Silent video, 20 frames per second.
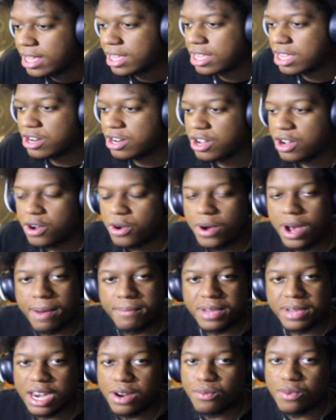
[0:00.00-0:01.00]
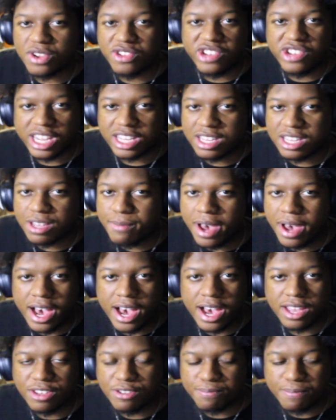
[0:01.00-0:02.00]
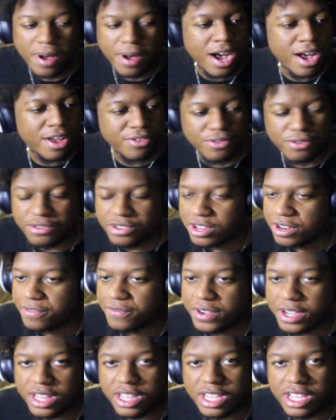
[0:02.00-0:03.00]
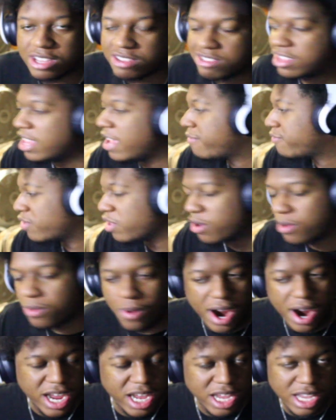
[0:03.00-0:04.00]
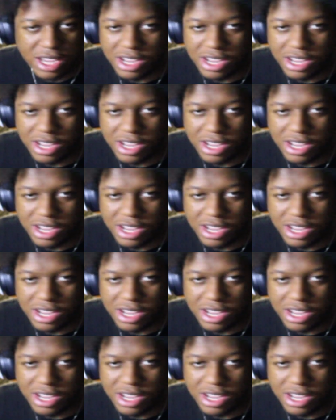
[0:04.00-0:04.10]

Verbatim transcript: You know, I'm getting rejected by sponsors and affiliates left and right.